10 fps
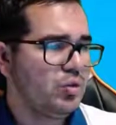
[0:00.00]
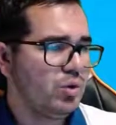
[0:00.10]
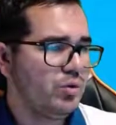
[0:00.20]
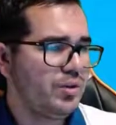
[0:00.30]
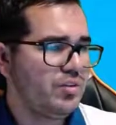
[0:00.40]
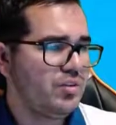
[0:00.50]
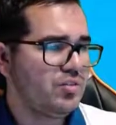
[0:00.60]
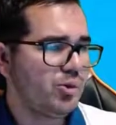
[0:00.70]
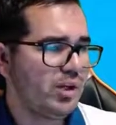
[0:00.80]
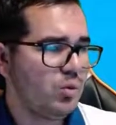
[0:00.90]
this is
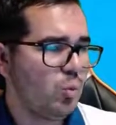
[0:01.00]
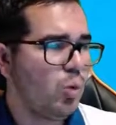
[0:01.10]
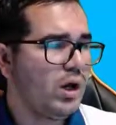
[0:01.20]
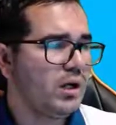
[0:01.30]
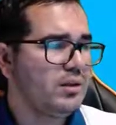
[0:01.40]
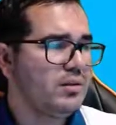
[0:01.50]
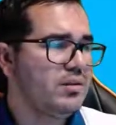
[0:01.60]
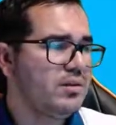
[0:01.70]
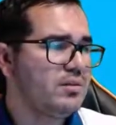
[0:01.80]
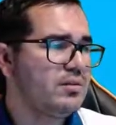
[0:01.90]
string 1,
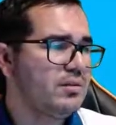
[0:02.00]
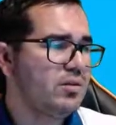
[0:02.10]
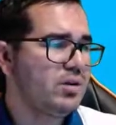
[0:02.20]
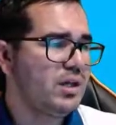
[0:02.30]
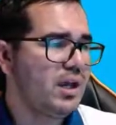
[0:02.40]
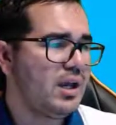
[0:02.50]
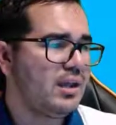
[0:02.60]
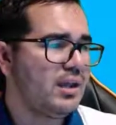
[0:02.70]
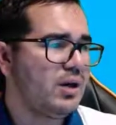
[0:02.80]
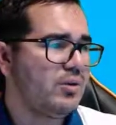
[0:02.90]
this, okay, and
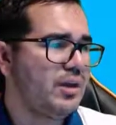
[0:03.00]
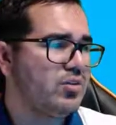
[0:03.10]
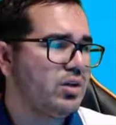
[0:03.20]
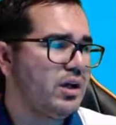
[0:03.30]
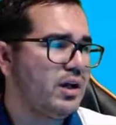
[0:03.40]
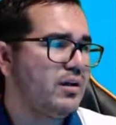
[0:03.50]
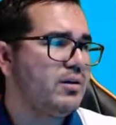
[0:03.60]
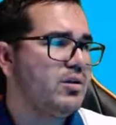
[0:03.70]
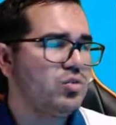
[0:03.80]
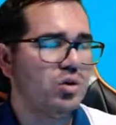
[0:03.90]
now that's okay.
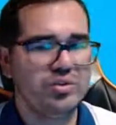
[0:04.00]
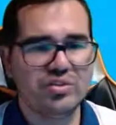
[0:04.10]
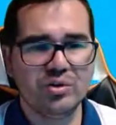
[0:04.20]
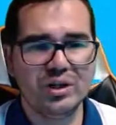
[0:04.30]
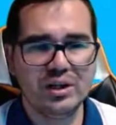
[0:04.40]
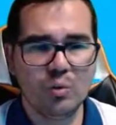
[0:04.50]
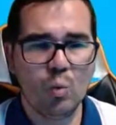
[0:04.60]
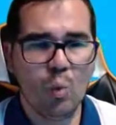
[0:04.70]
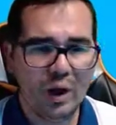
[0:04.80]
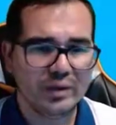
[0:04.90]
So string
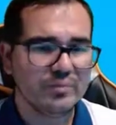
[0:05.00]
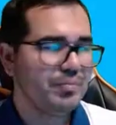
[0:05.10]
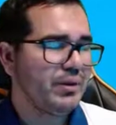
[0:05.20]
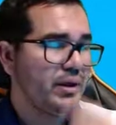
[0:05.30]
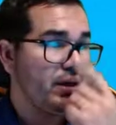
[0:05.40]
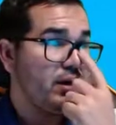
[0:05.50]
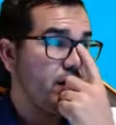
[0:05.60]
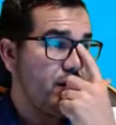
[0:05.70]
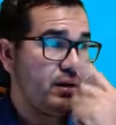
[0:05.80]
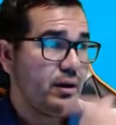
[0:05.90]
1.
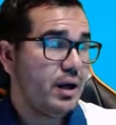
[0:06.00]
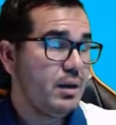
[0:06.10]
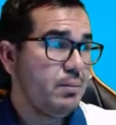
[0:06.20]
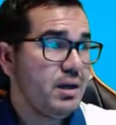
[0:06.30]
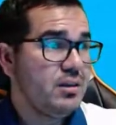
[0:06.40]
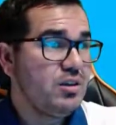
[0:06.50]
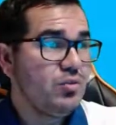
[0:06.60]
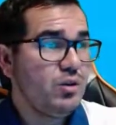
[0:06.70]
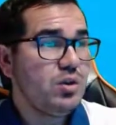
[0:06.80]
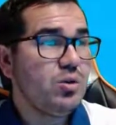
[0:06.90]
I made this
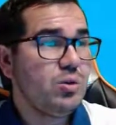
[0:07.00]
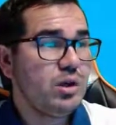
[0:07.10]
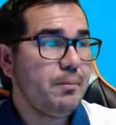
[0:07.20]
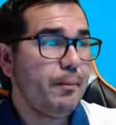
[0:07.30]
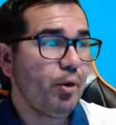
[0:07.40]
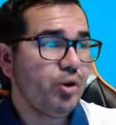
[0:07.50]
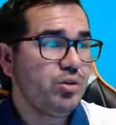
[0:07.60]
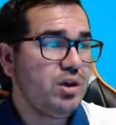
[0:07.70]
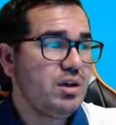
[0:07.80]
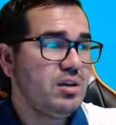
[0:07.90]
video in
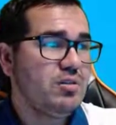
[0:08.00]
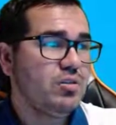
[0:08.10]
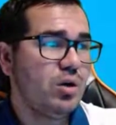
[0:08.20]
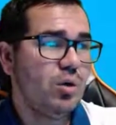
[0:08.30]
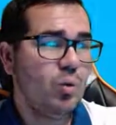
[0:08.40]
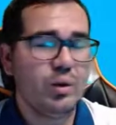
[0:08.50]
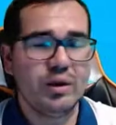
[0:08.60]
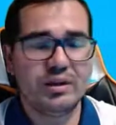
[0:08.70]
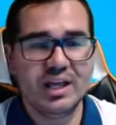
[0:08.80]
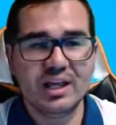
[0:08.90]
Portuguese, so
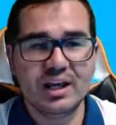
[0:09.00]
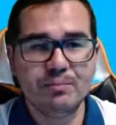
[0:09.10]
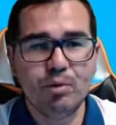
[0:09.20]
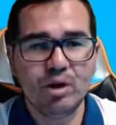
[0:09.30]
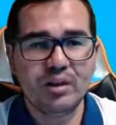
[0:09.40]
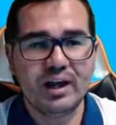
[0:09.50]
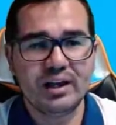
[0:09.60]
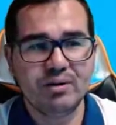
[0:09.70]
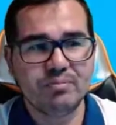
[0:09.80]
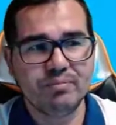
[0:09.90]
I
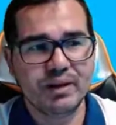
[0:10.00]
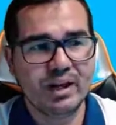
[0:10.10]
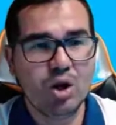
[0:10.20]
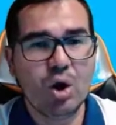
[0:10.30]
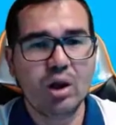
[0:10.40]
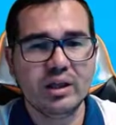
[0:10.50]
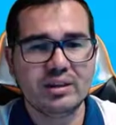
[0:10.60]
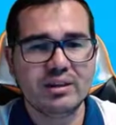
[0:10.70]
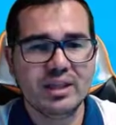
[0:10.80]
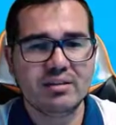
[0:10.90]
call it
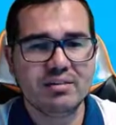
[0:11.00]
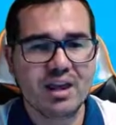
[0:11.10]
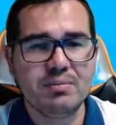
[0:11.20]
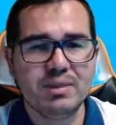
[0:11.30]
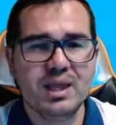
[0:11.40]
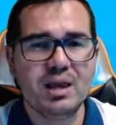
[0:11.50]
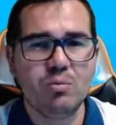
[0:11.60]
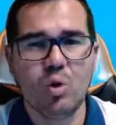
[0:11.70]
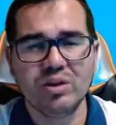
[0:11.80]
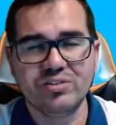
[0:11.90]
the same name
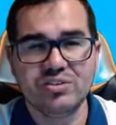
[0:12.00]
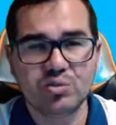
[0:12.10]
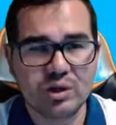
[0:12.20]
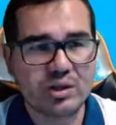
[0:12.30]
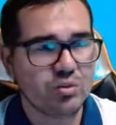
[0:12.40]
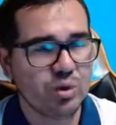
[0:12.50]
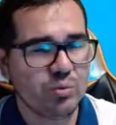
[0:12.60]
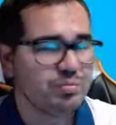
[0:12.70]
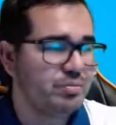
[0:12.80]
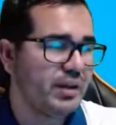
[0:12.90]
was string, so
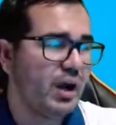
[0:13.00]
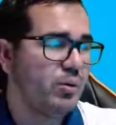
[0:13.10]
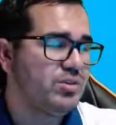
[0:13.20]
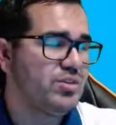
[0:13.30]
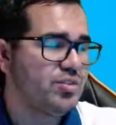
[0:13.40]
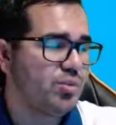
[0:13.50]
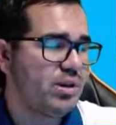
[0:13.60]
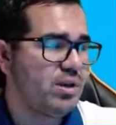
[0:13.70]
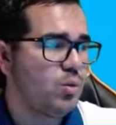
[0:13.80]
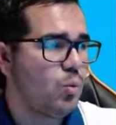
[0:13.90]
now it's
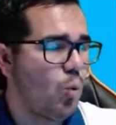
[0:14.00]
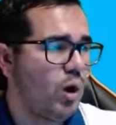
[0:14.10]
string 1.